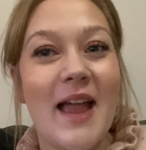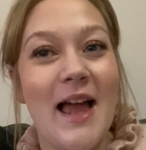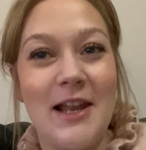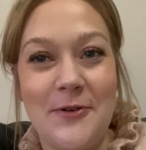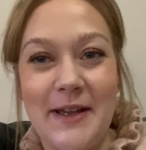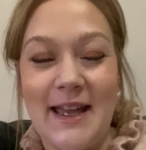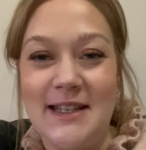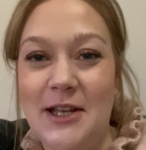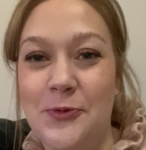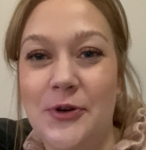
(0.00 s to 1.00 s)
Hello
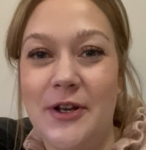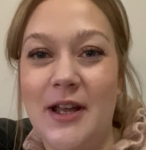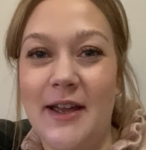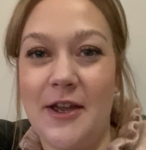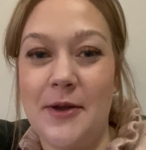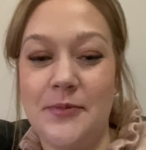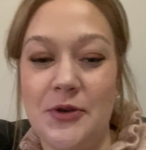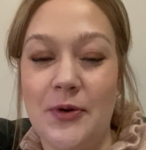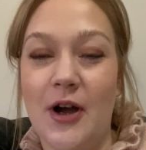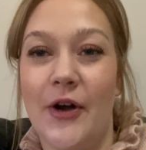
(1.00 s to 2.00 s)
again, Year 1. I hope
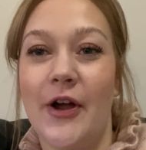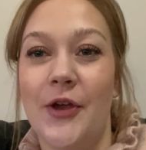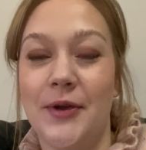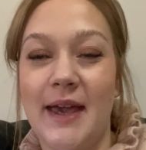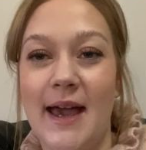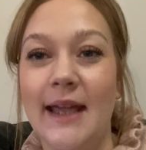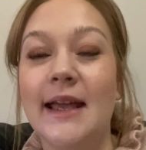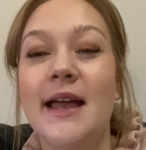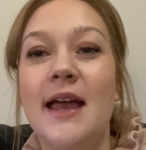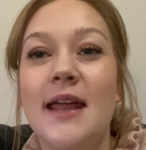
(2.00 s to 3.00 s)
you are
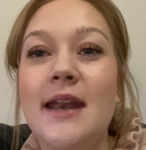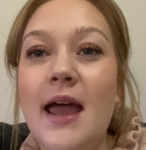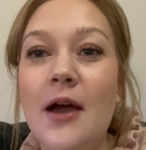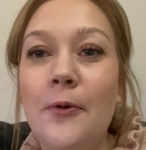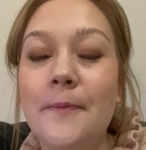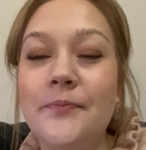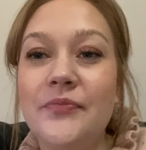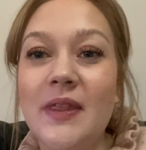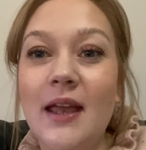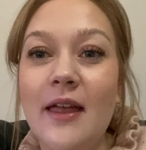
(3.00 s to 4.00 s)
okay. Now,
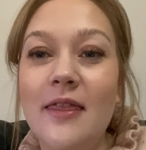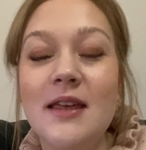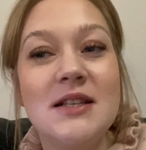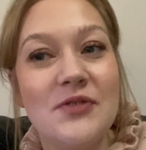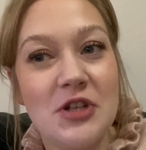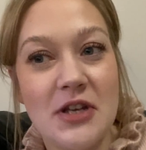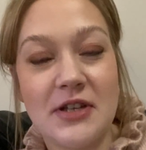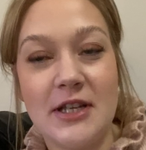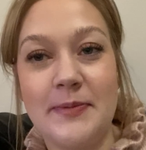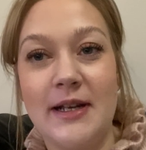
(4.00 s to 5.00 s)
this video is
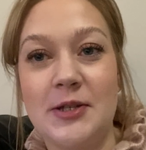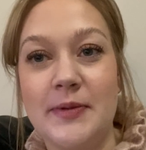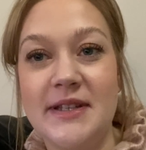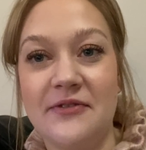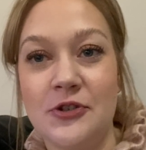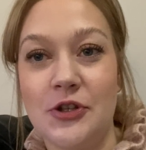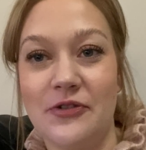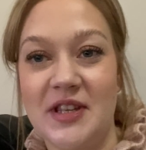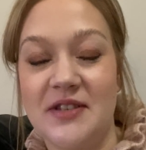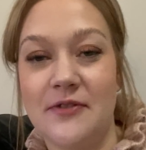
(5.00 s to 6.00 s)
going to be a little bit different to the
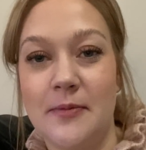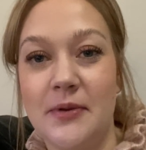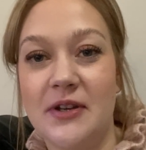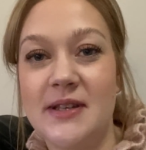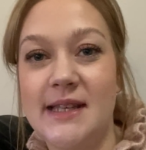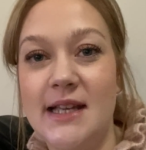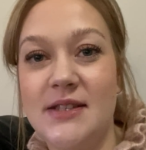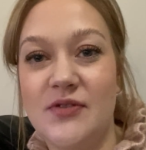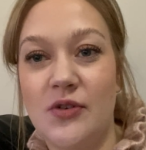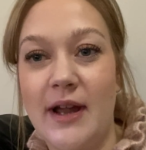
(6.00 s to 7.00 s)
rest of them because
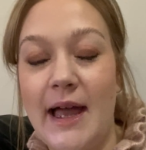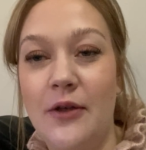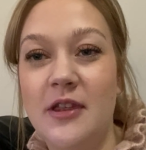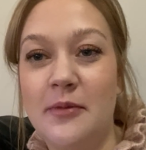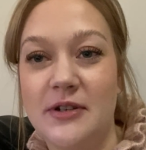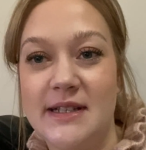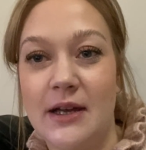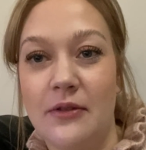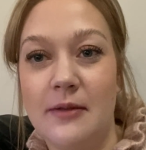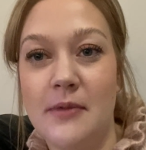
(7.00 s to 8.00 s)
it's for our healthy bodies,
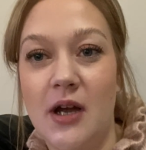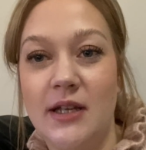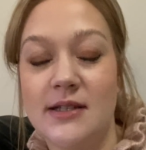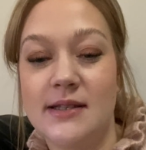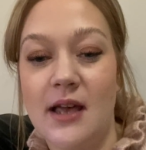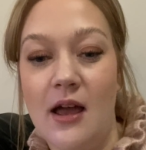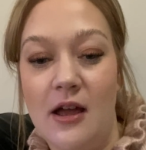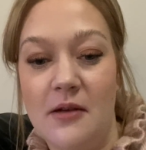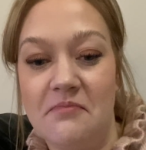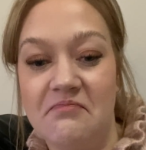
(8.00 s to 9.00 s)
healthy minds.
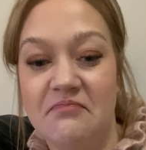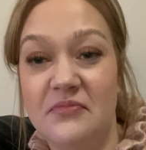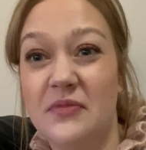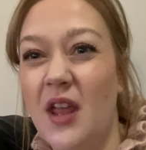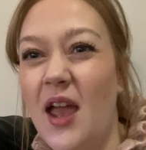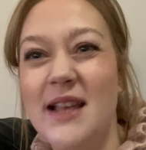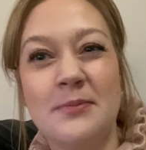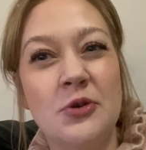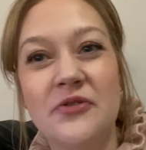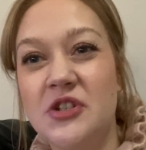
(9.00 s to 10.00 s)
It's
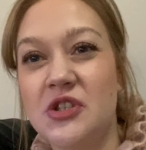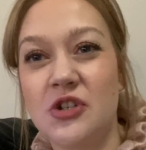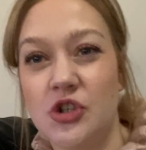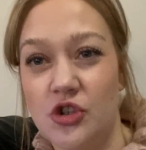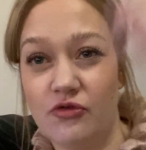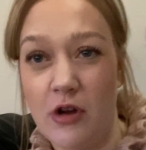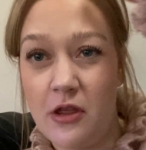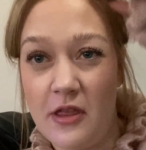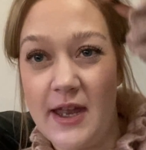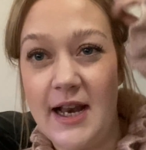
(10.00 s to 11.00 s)
more of a discussion
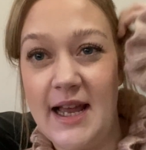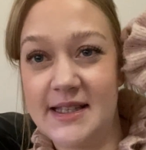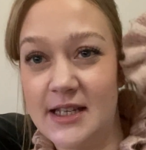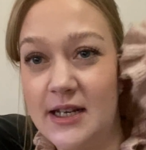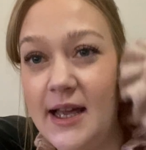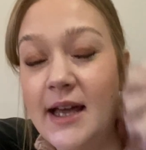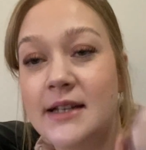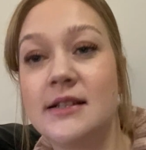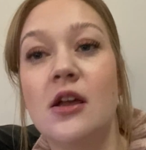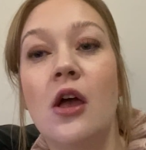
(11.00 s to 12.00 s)
rather than a lesson.
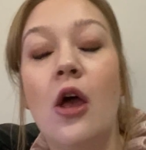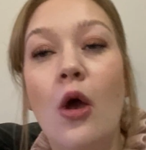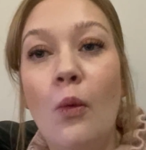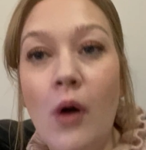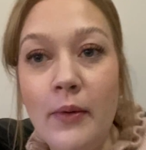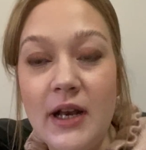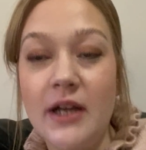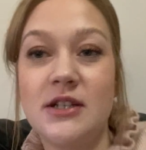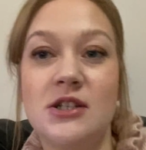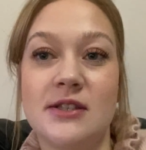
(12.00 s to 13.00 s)
And what we'd
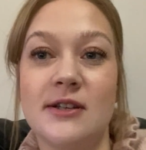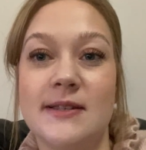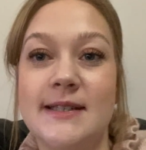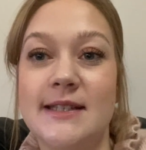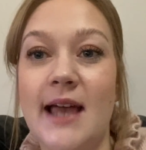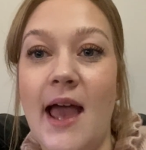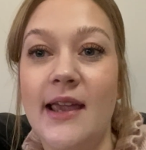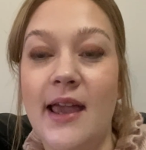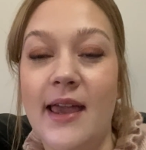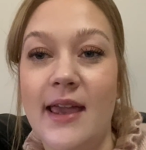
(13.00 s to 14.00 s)
like to discuss
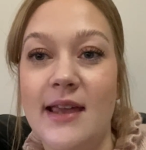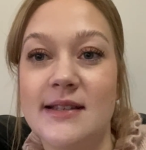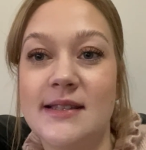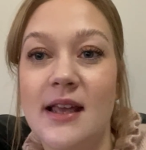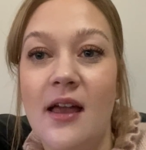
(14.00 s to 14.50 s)
today is